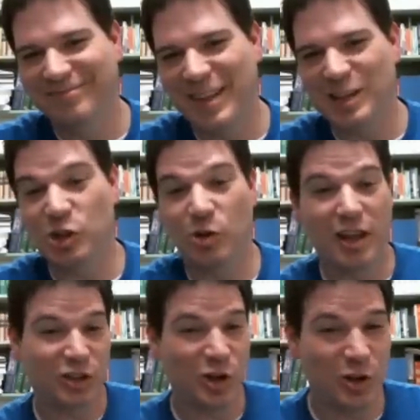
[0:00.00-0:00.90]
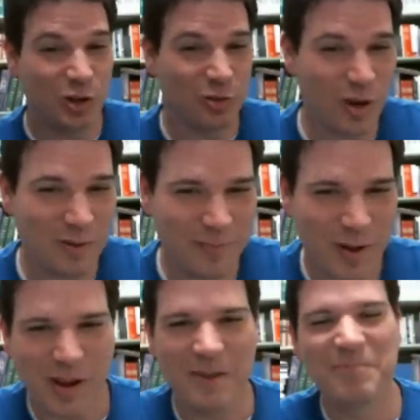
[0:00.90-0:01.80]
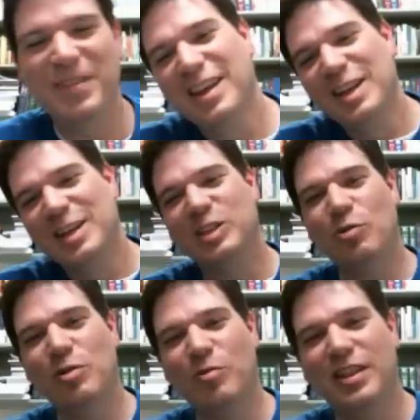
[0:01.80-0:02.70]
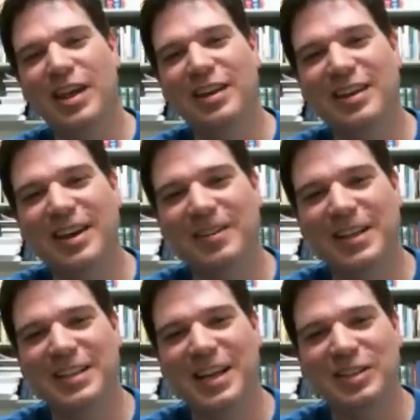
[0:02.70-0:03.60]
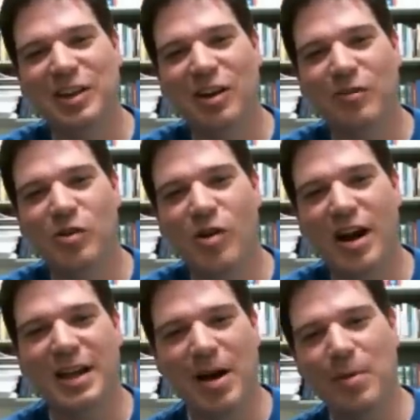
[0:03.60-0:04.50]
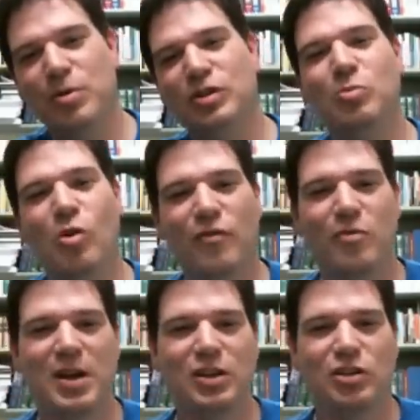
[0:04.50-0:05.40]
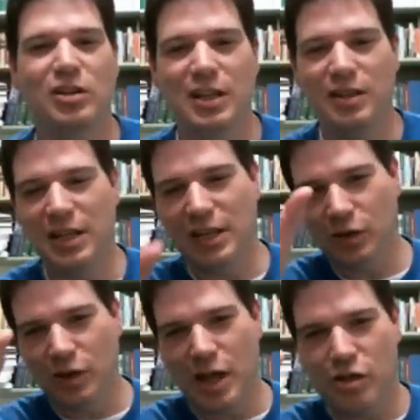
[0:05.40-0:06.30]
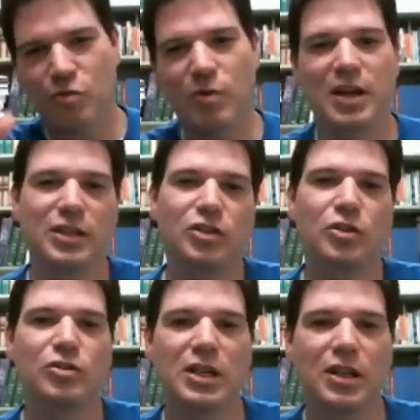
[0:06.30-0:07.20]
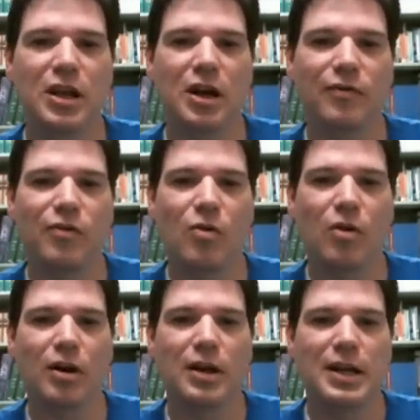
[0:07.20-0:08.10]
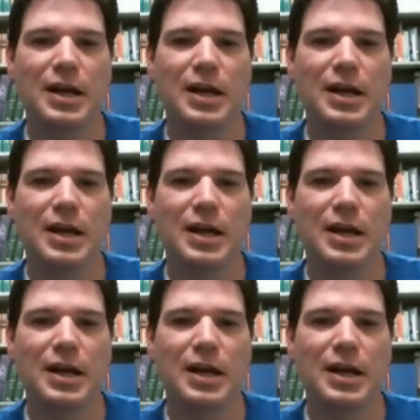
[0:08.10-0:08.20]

And so that's good news for you. Okay. So anyway, that takes care of who I am. I'll put some more information in the little threads that you see there for